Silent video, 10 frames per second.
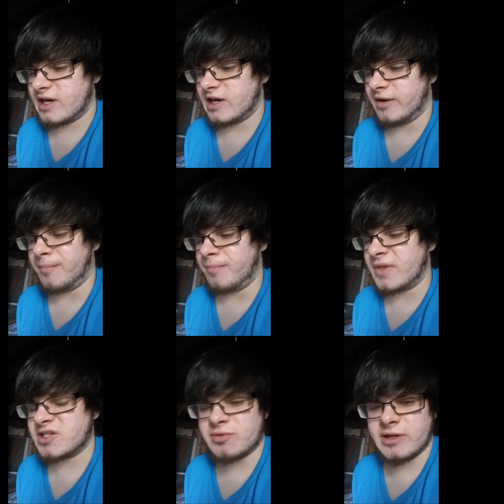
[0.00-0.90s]

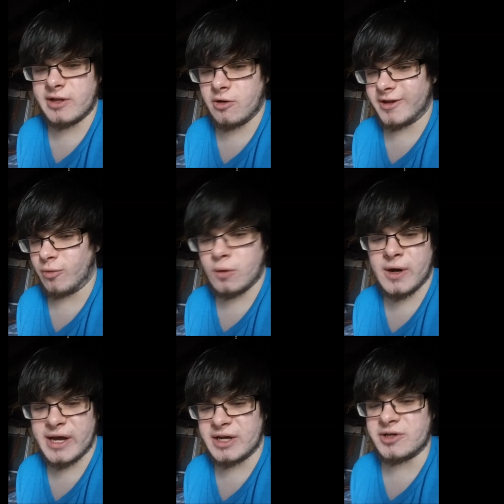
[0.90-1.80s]
That's really the only word I
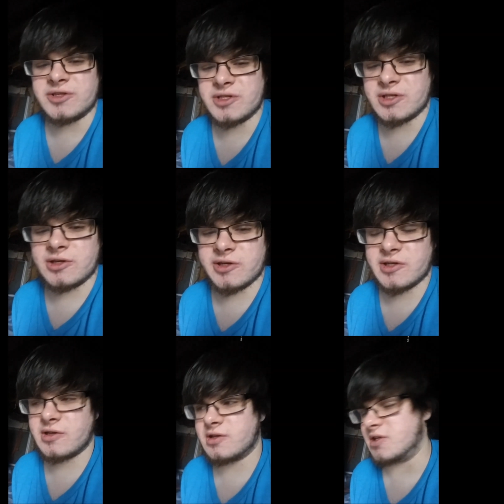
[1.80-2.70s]
can use
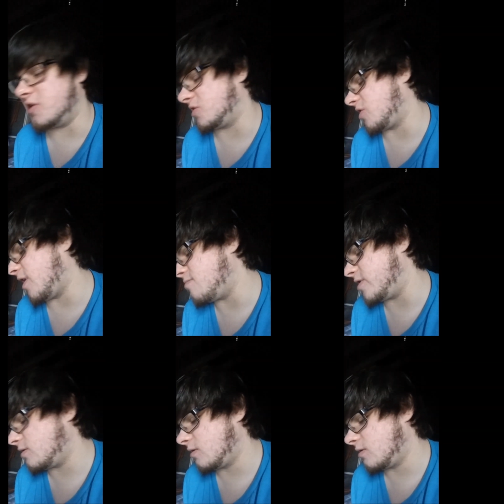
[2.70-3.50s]
to describe it.